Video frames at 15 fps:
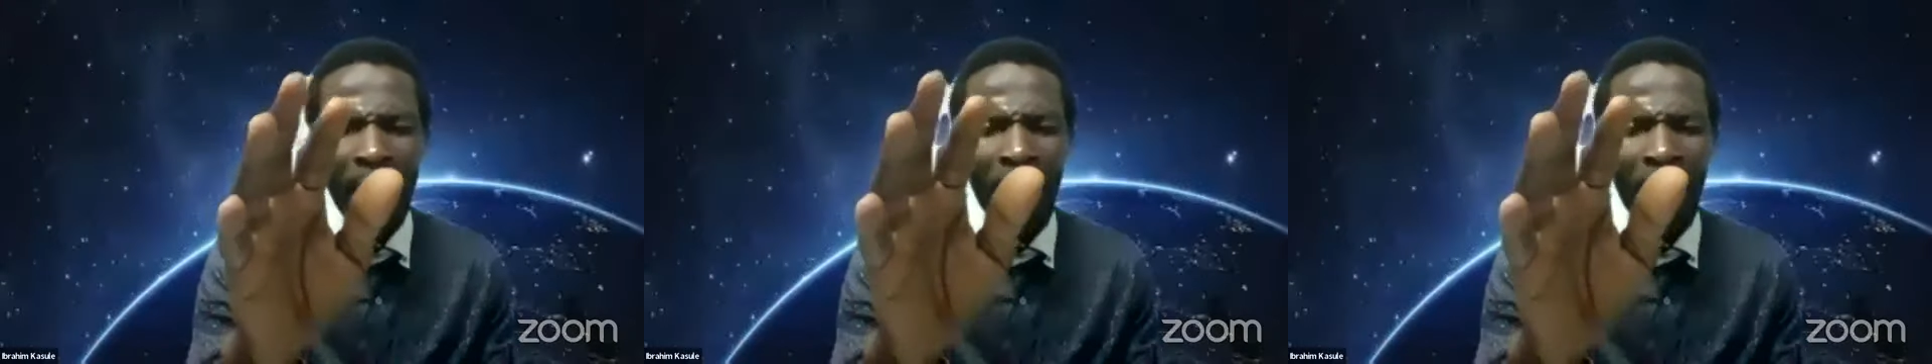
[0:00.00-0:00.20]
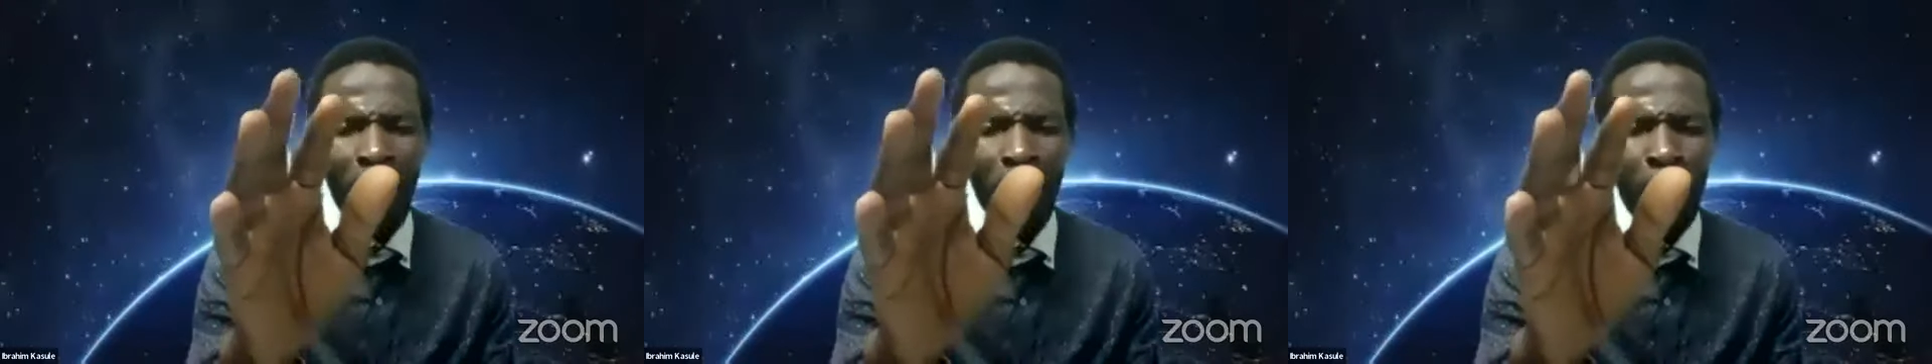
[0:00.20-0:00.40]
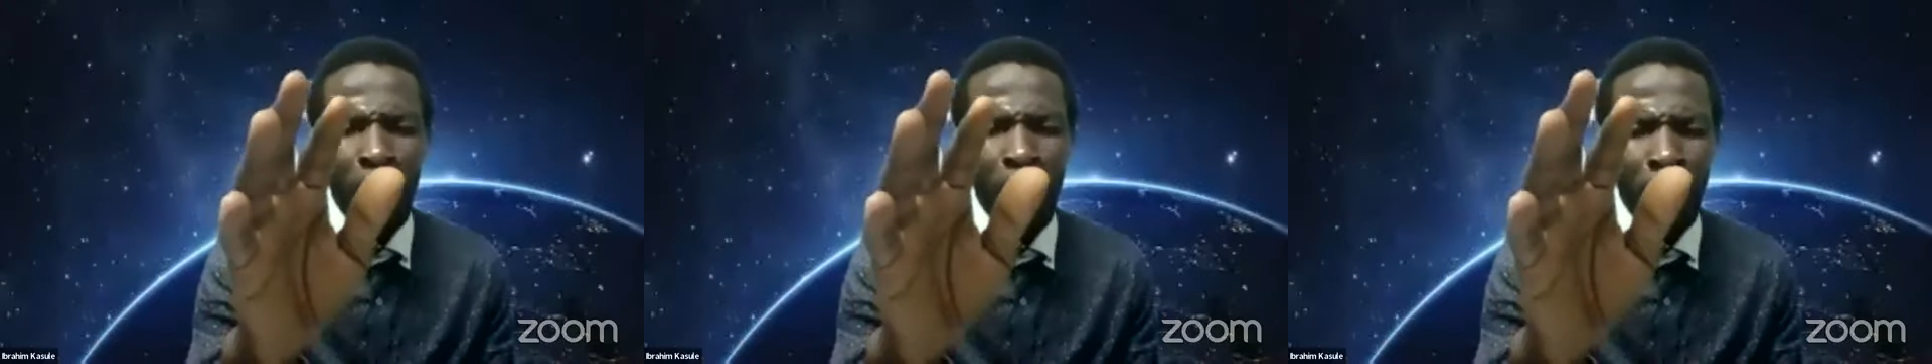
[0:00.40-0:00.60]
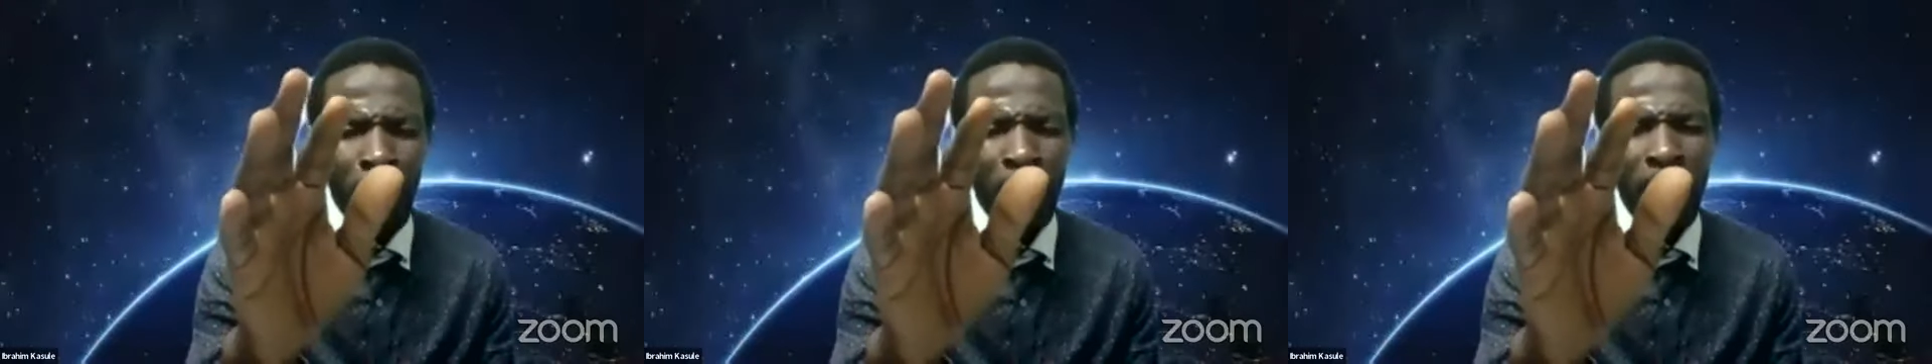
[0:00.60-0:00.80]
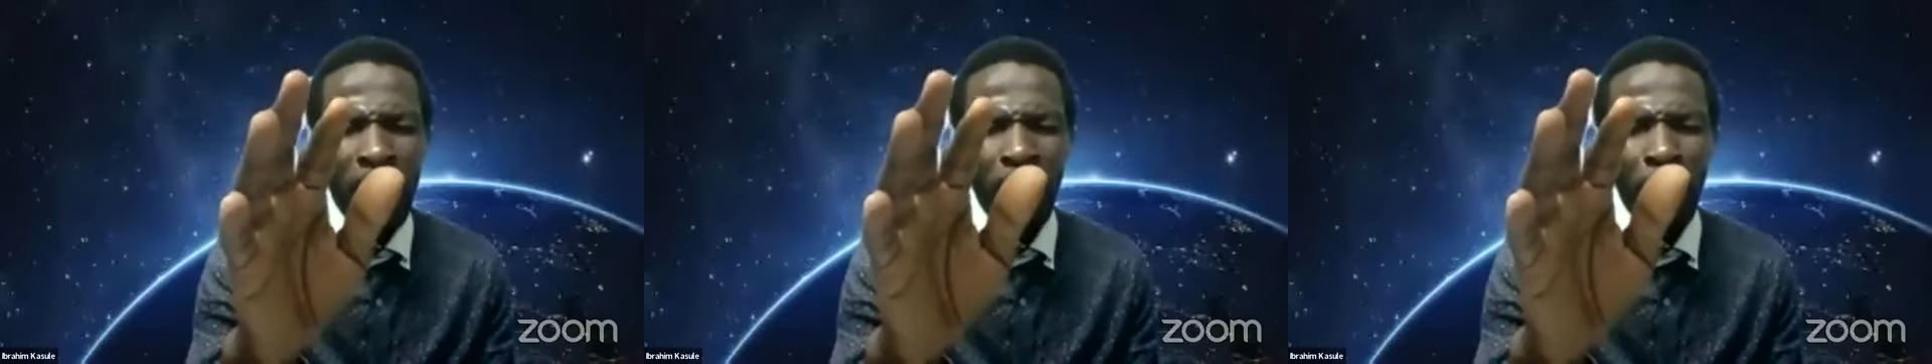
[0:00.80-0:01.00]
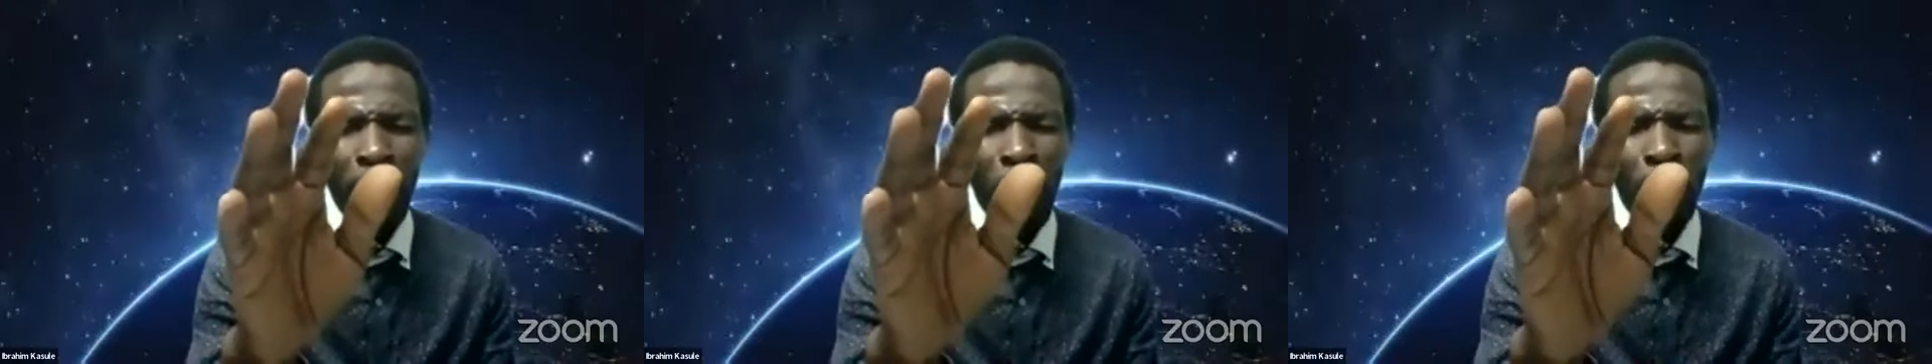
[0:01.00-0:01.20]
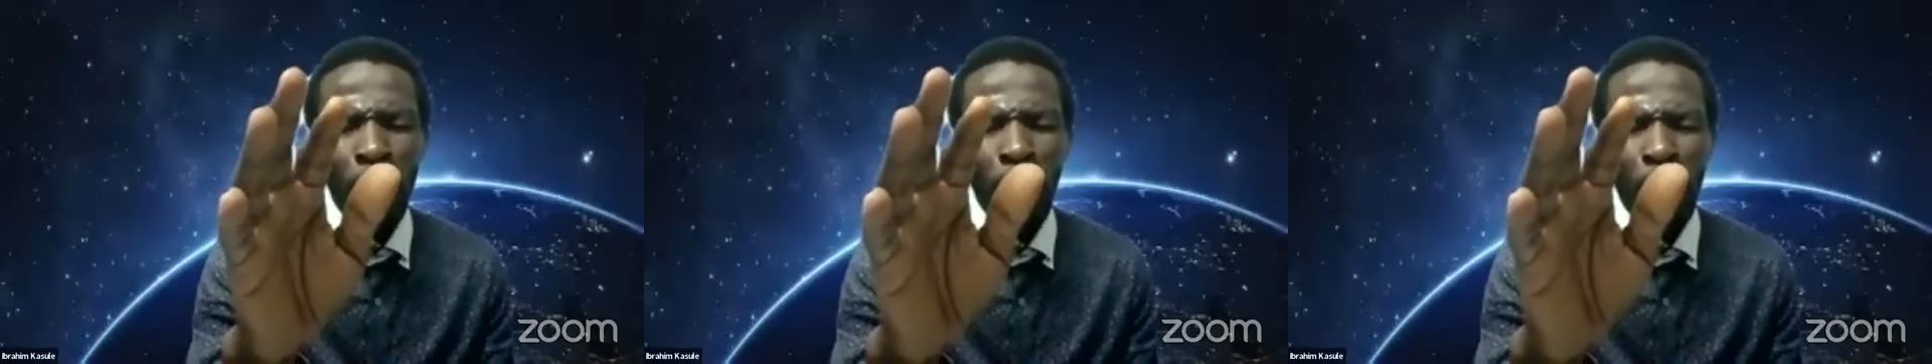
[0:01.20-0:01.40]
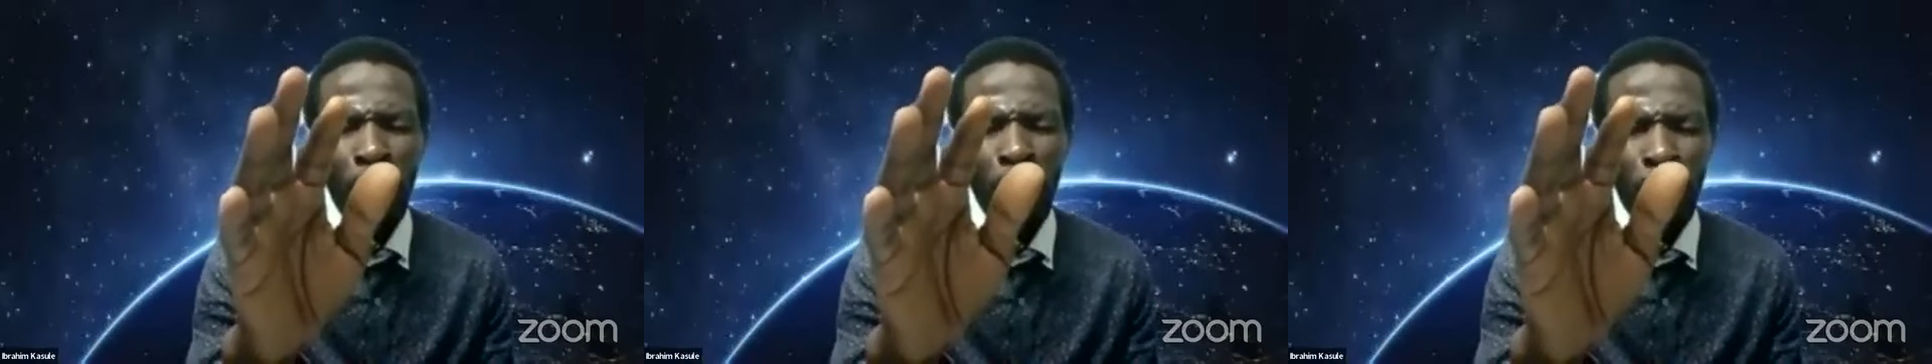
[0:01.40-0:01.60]
and I put the
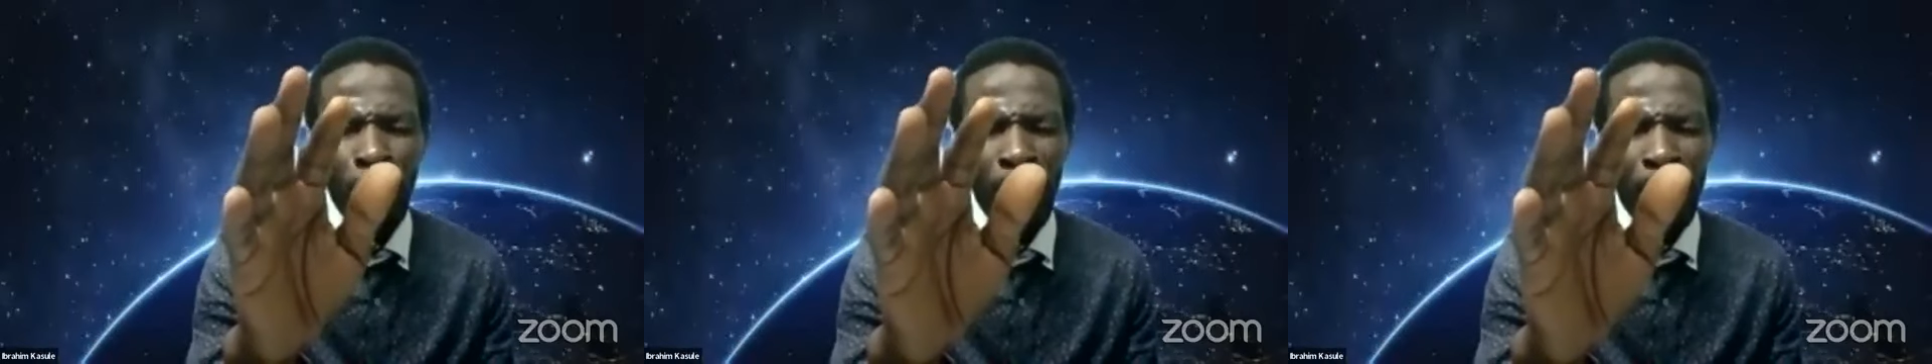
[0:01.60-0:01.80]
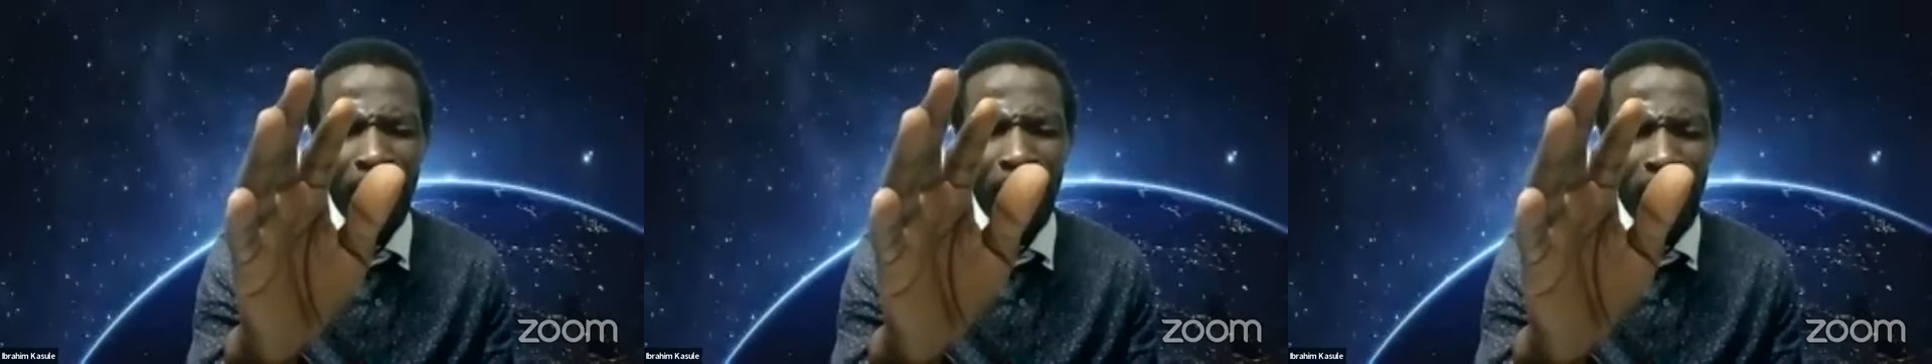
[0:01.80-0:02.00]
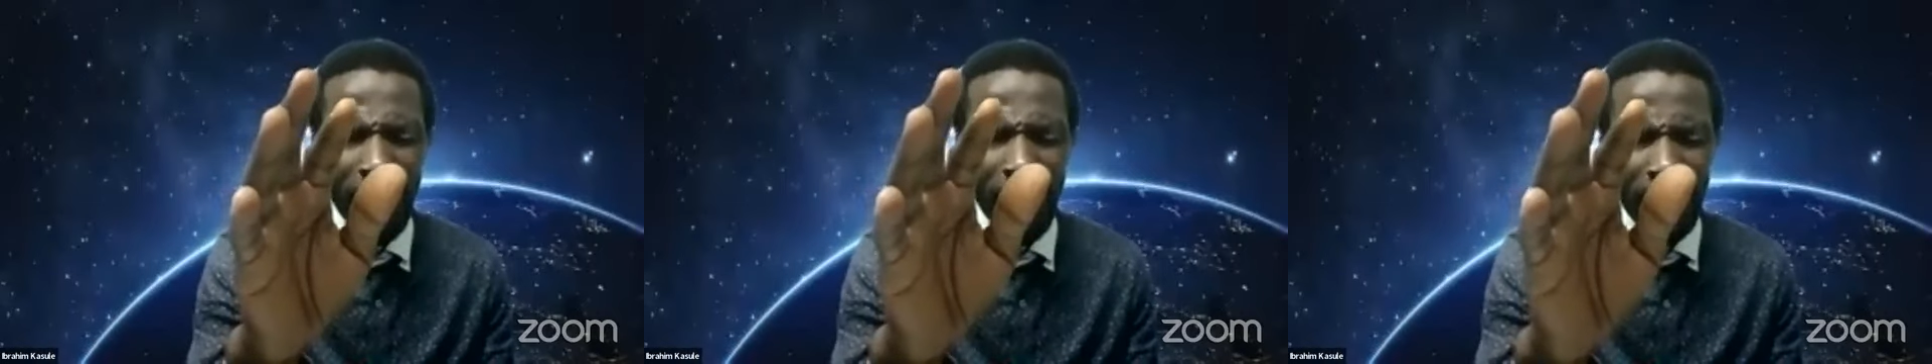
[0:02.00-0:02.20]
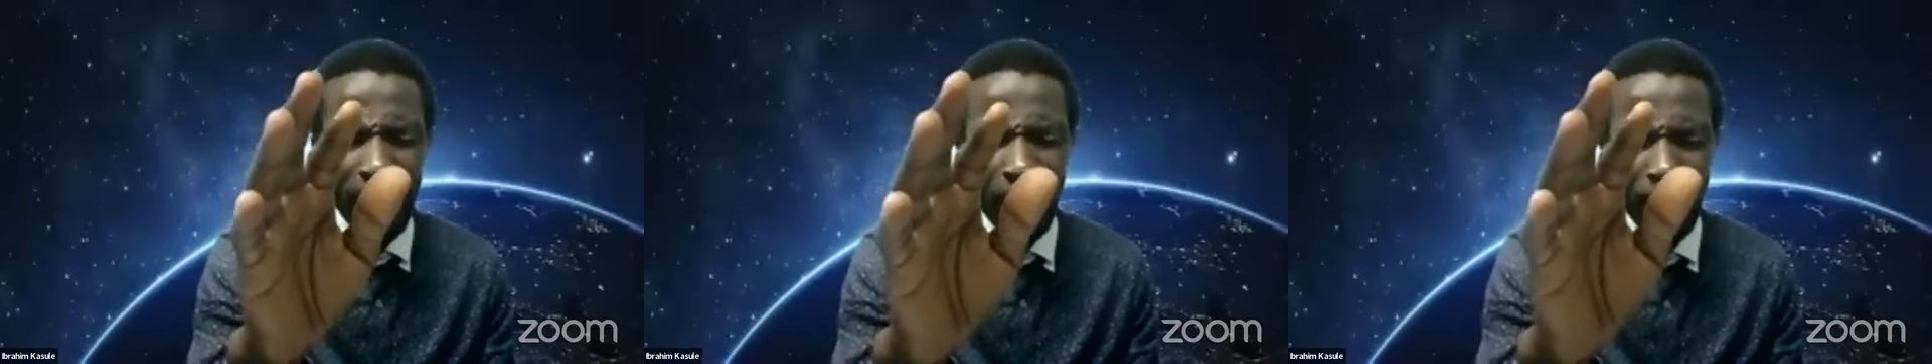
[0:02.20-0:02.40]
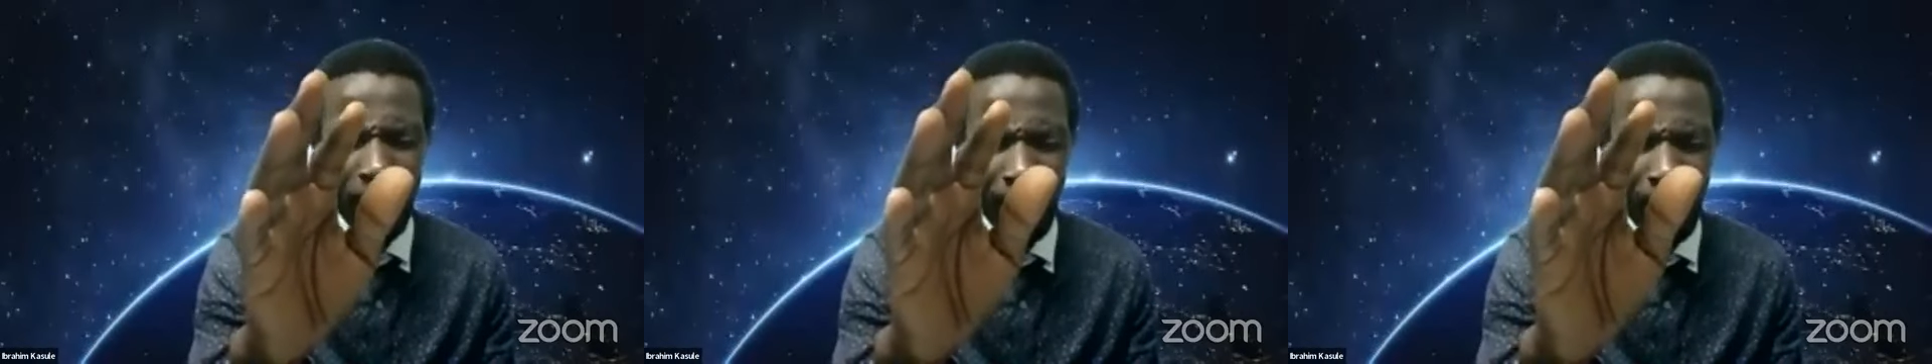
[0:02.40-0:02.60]
thought of you in his heart.